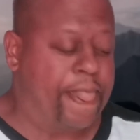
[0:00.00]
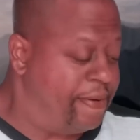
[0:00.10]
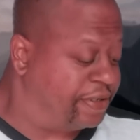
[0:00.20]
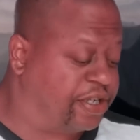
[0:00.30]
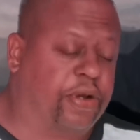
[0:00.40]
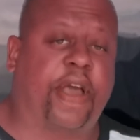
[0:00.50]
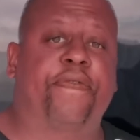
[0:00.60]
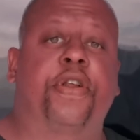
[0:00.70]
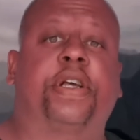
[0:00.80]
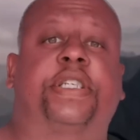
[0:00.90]
So, give
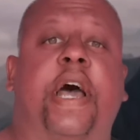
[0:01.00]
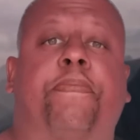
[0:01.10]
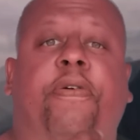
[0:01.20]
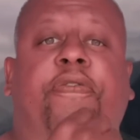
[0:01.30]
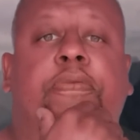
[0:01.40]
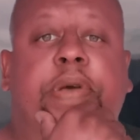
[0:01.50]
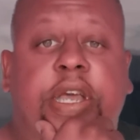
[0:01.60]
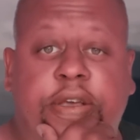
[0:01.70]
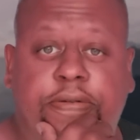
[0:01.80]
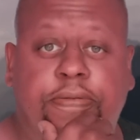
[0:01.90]
you an example for
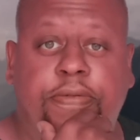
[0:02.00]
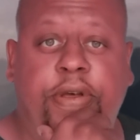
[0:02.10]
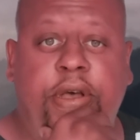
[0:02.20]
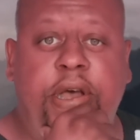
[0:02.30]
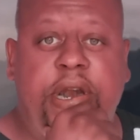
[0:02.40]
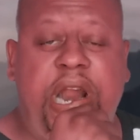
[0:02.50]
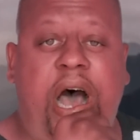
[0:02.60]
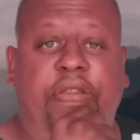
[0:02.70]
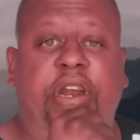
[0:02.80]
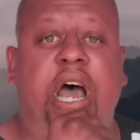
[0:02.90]
me.
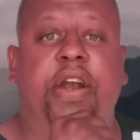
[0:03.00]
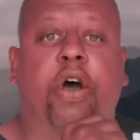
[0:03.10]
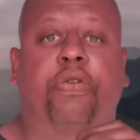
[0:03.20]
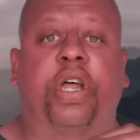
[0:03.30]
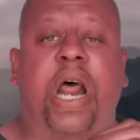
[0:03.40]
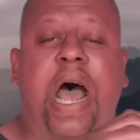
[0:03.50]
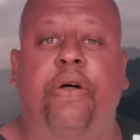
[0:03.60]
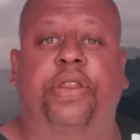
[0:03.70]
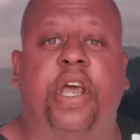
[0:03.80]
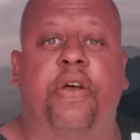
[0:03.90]
Now that I know that
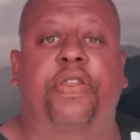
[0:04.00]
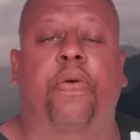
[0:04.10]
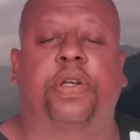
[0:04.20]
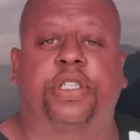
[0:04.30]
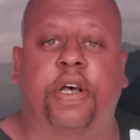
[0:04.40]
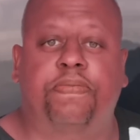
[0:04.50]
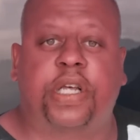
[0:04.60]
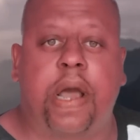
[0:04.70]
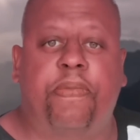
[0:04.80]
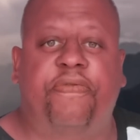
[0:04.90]
out there, there is some
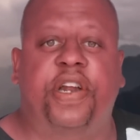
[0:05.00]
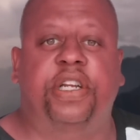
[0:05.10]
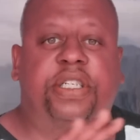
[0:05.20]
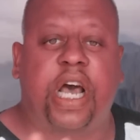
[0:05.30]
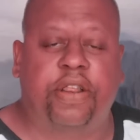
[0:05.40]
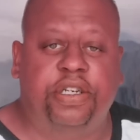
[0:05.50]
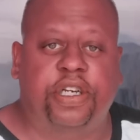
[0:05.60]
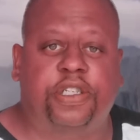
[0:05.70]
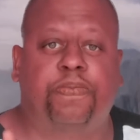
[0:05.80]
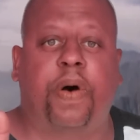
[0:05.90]
type of an
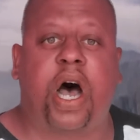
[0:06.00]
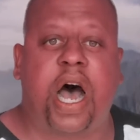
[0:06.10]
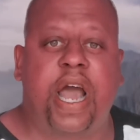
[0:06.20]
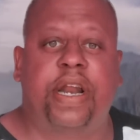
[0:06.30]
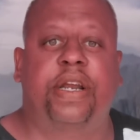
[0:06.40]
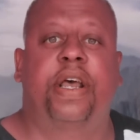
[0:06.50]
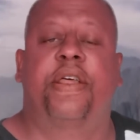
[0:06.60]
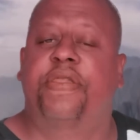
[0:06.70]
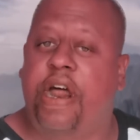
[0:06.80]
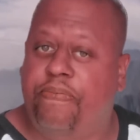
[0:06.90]
intelligence behind
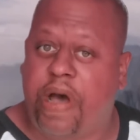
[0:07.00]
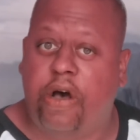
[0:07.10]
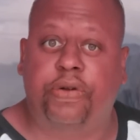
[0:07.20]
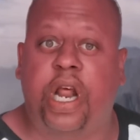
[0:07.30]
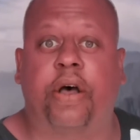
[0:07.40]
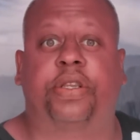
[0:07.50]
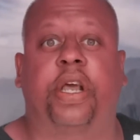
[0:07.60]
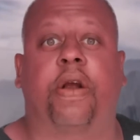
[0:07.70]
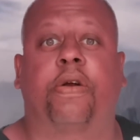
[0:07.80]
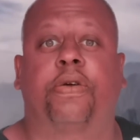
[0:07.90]
that mountain out
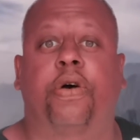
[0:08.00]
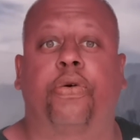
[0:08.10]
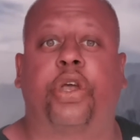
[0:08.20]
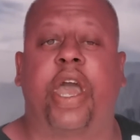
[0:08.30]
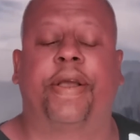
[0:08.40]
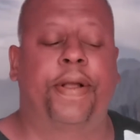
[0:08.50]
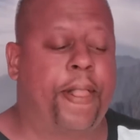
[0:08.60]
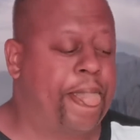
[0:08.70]
there, okay?